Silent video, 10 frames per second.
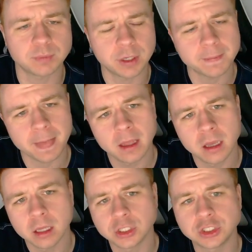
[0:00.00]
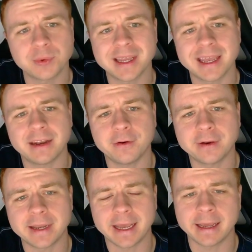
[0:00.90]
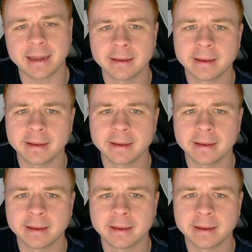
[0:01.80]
But Joey and her dad